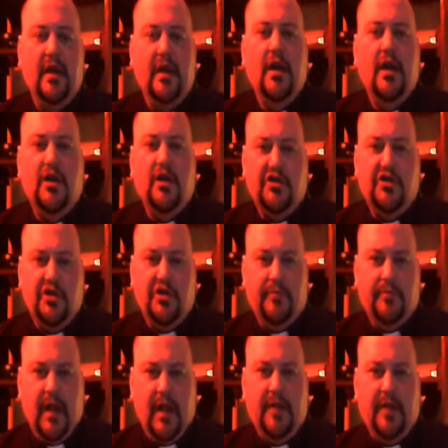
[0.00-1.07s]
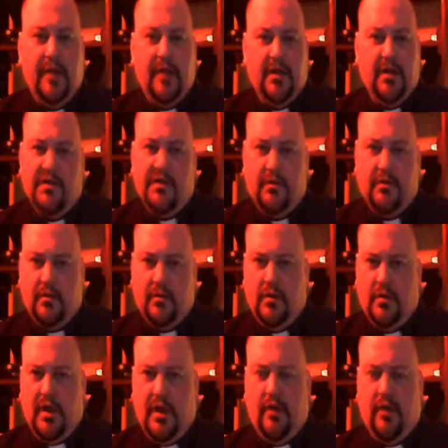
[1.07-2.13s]
consume blood because
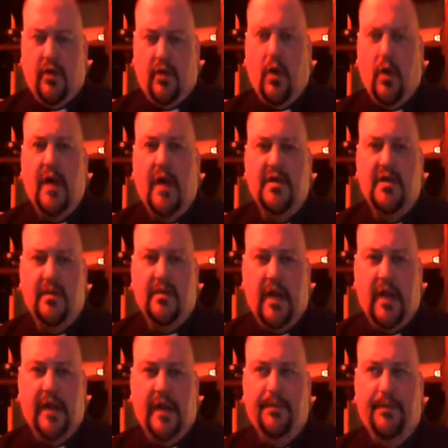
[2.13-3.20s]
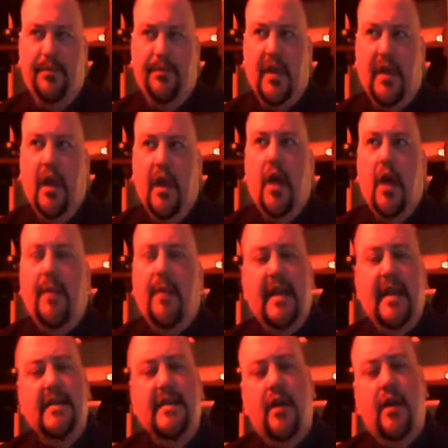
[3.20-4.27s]
he requires the blood. But
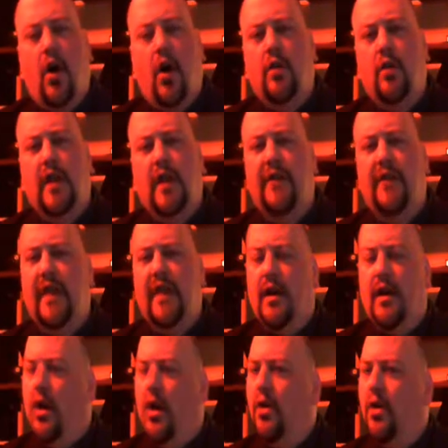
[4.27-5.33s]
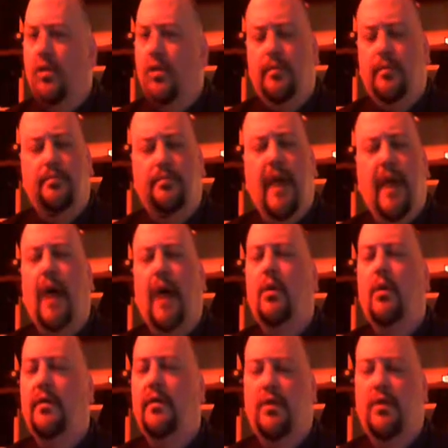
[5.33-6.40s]
he's an all-loving,
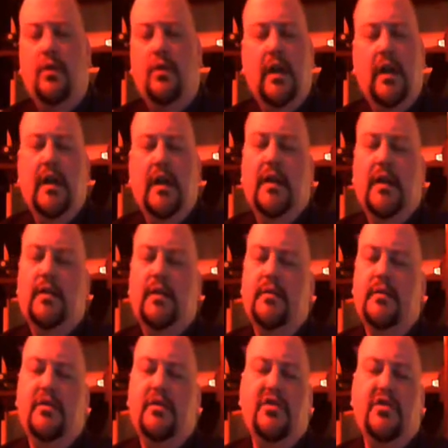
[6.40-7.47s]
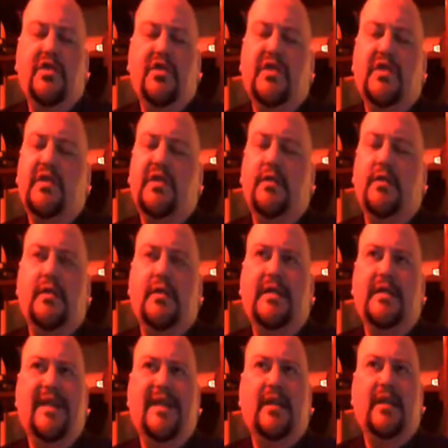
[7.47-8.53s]
all-powerful,
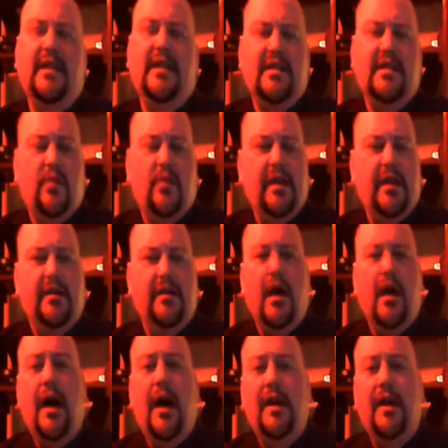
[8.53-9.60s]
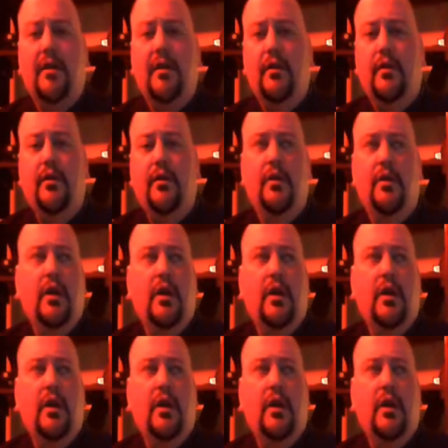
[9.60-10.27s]
sickly, sweet God who